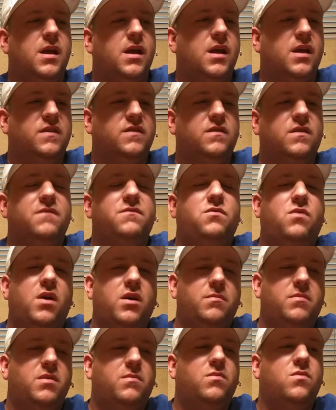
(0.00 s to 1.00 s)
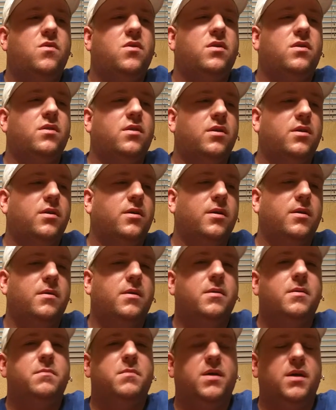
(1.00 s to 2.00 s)
I still have quite a bit more to
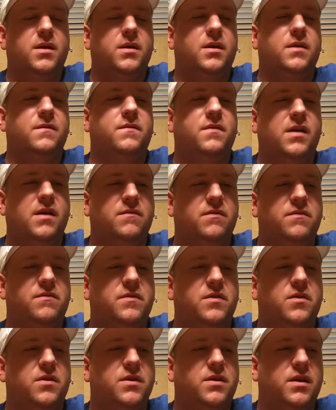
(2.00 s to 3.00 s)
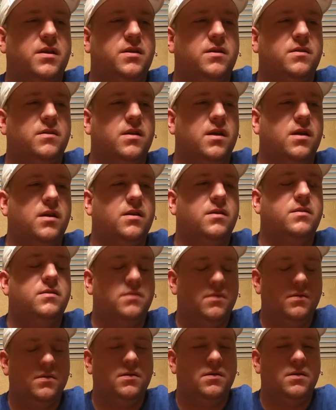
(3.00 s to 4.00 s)
learn, but I have a feeling I can
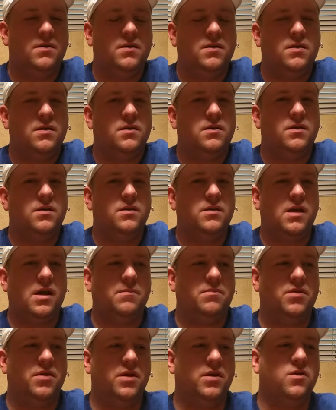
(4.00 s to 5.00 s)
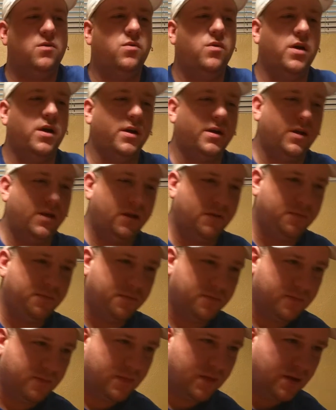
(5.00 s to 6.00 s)
learn that pretty quick.
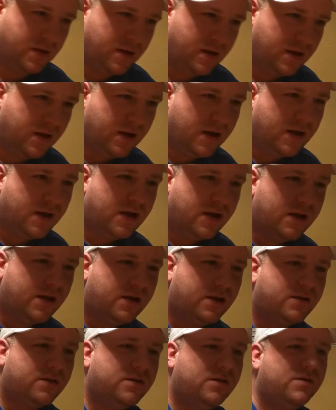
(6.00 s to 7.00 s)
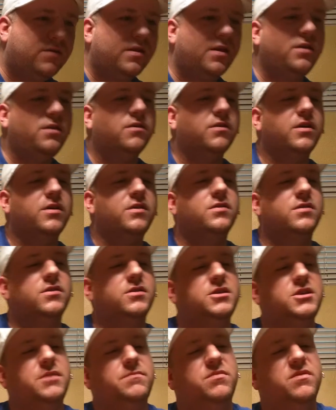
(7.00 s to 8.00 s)
Do you think your
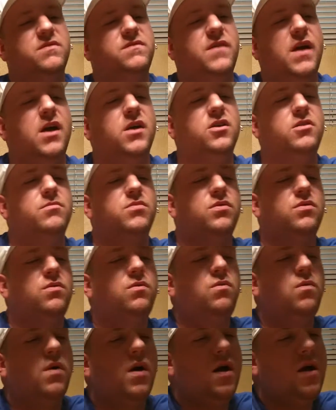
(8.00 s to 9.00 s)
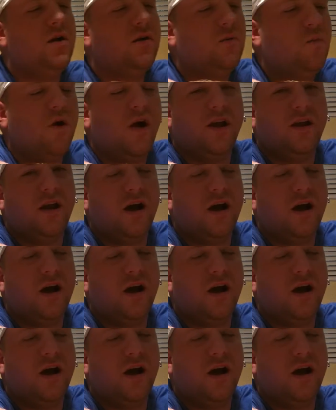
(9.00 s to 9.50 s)
internship was valuable? Why or why